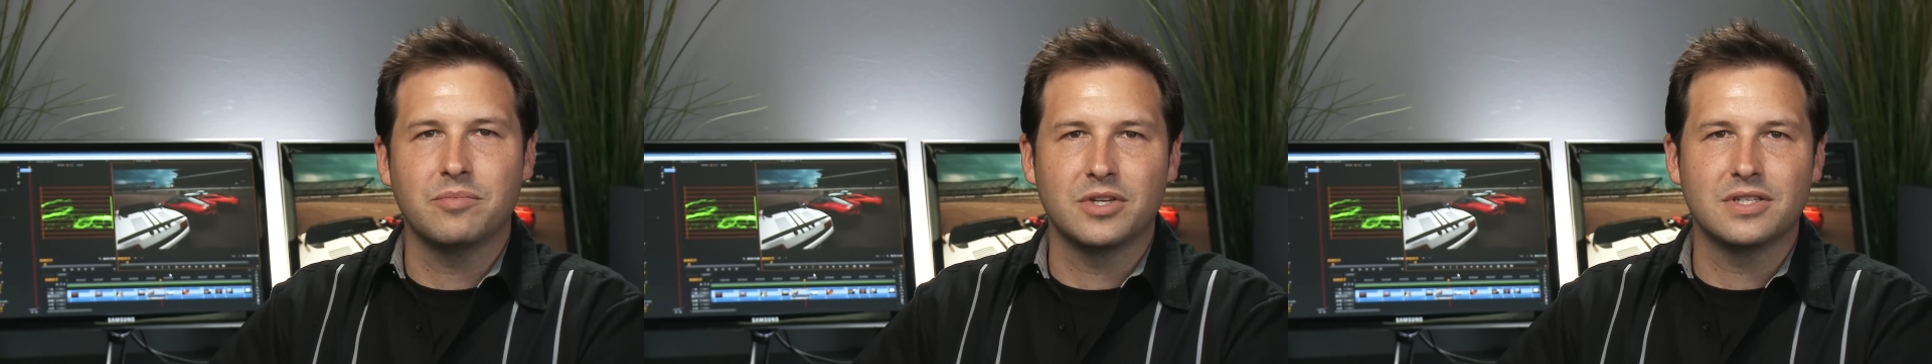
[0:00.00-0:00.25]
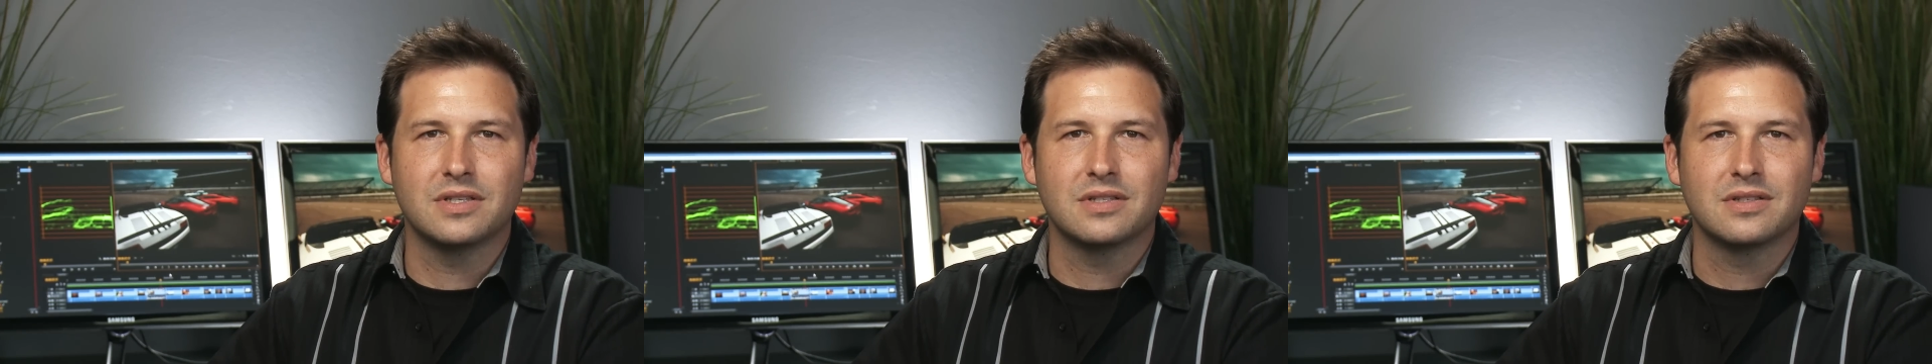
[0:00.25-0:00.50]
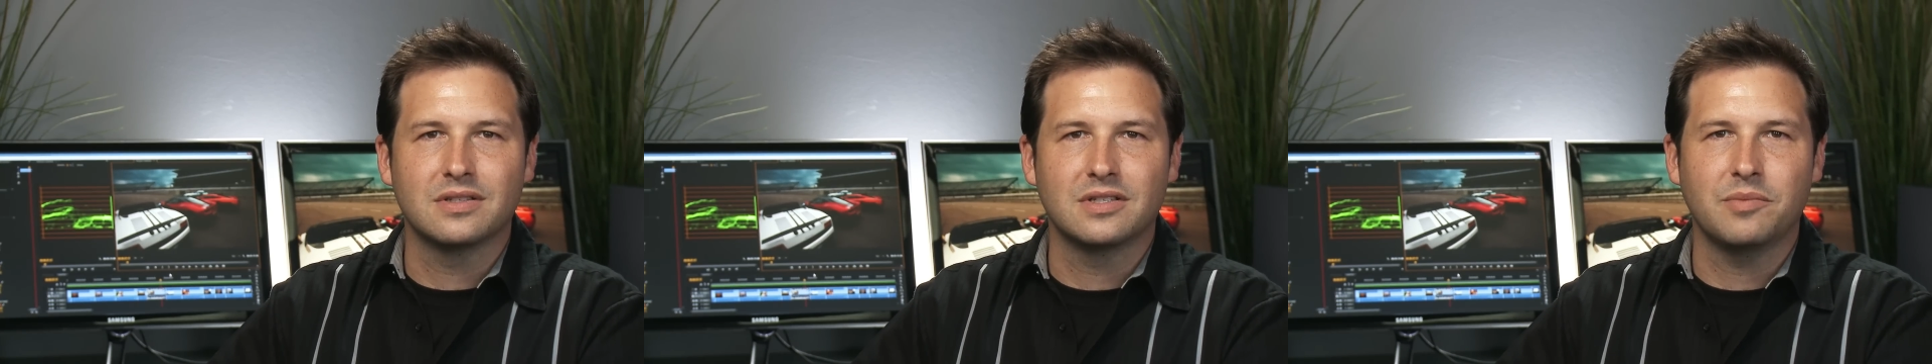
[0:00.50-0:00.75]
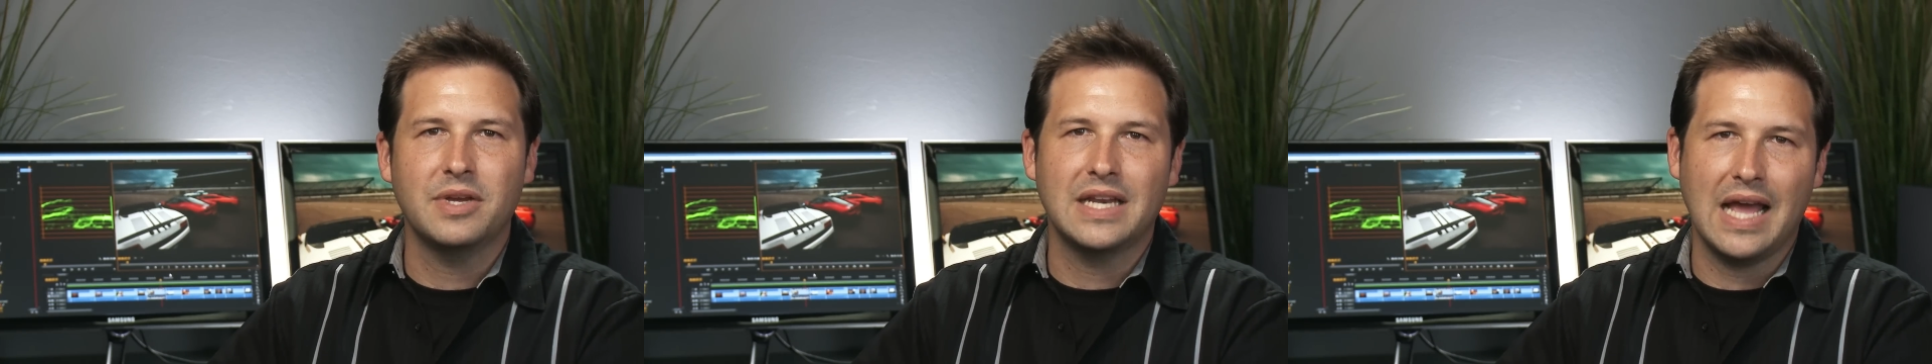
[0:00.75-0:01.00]
images
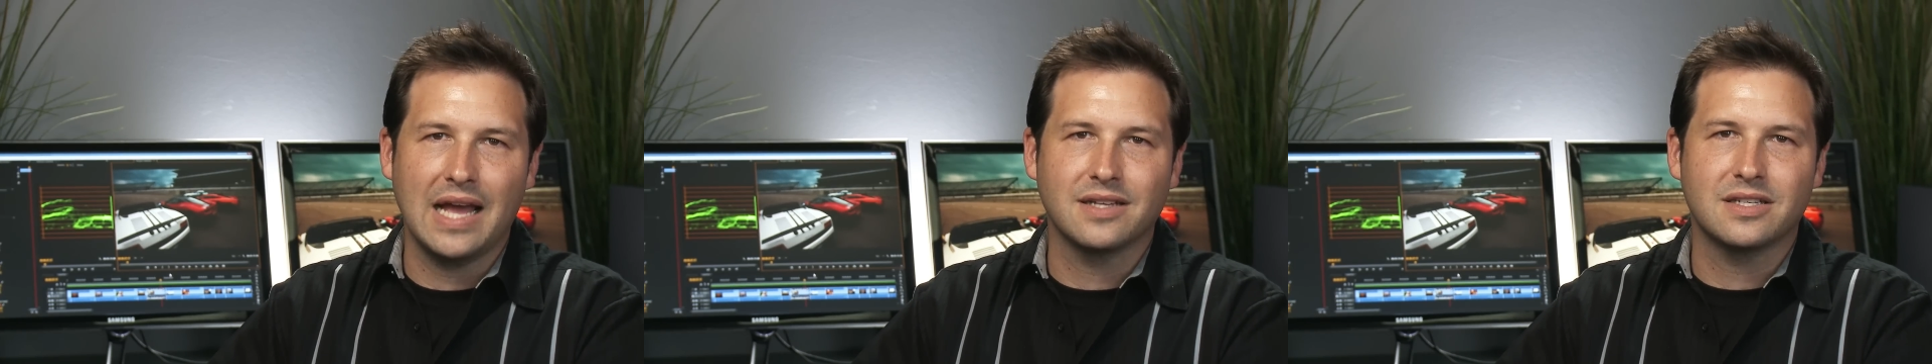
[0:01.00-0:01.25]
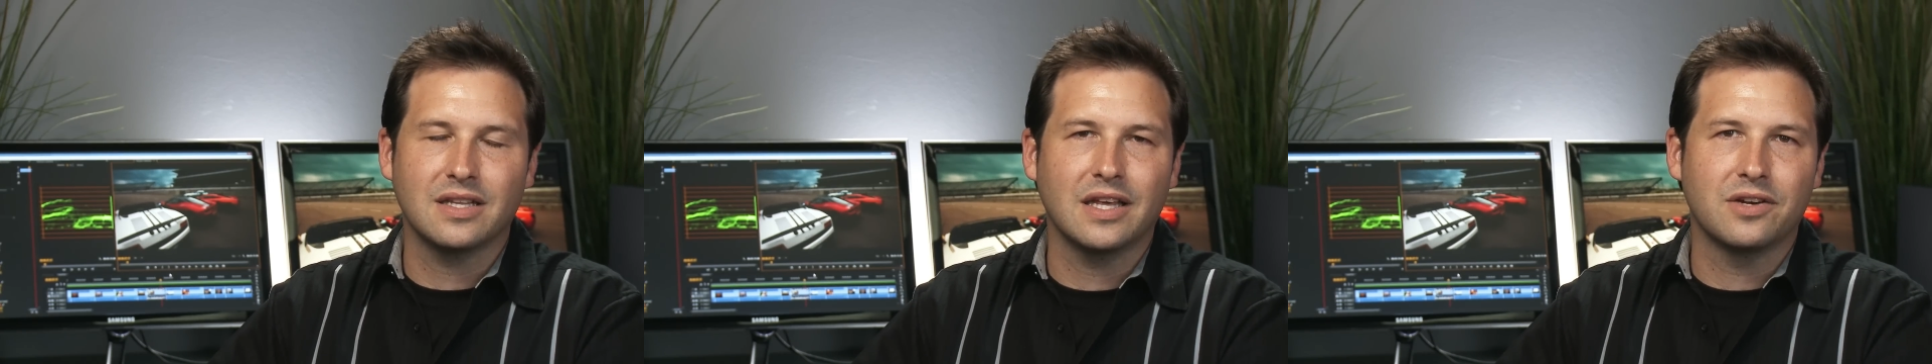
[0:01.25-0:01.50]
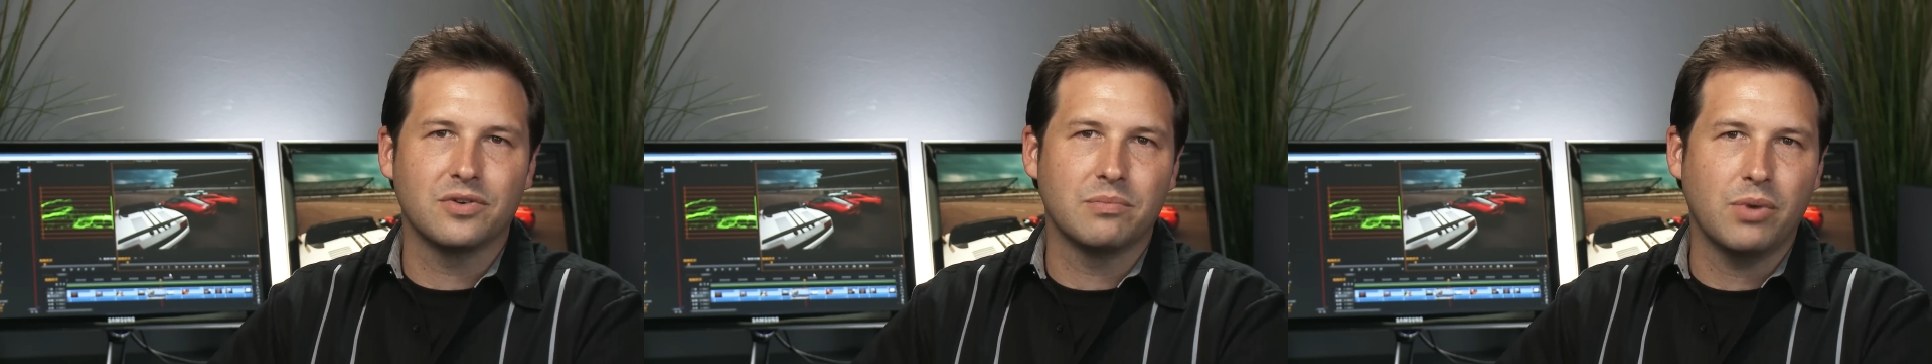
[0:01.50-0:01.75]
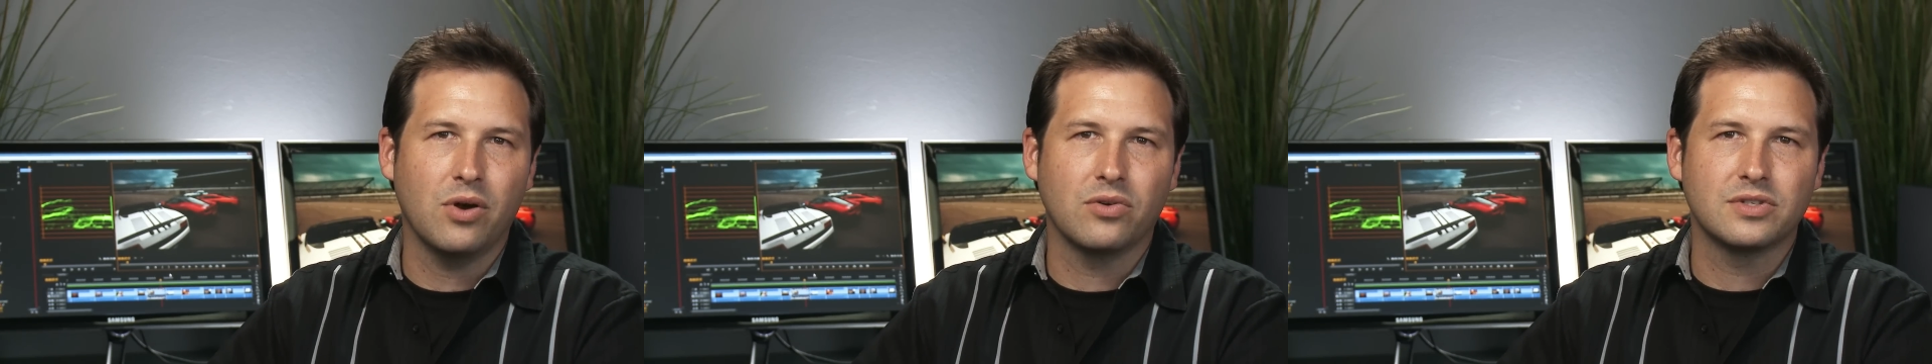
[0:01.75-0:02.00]
to be enhanced later in
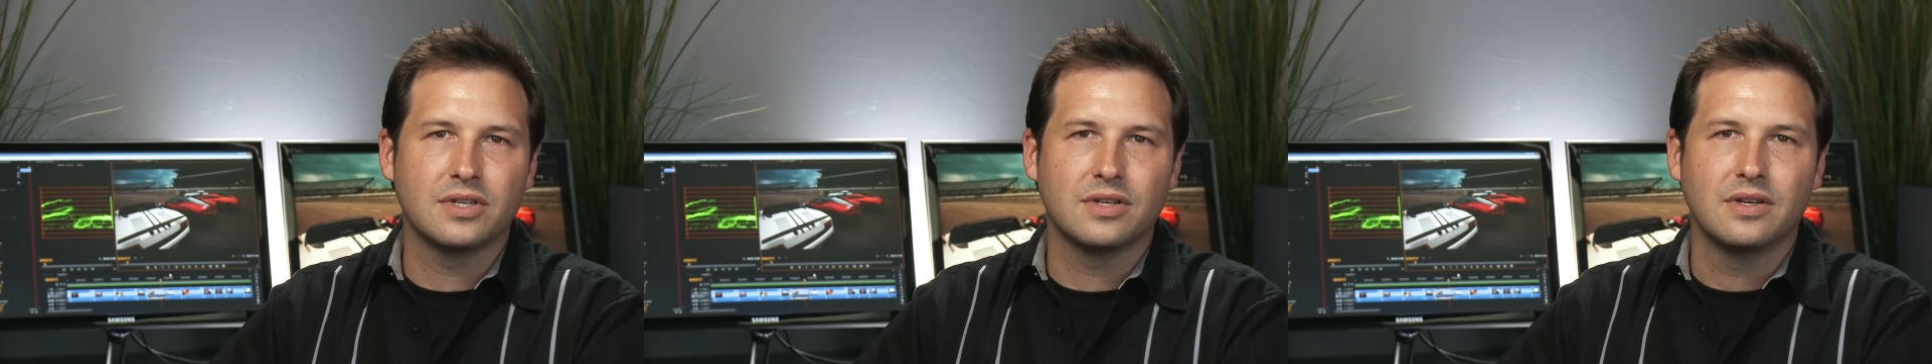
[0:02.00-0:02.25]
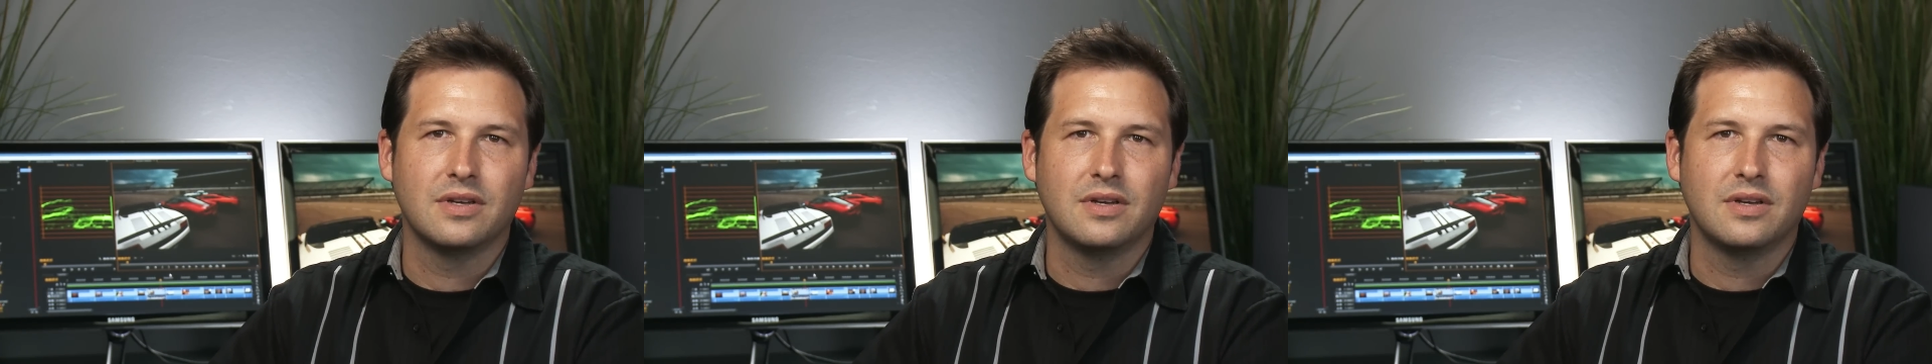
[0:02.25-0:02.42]
post.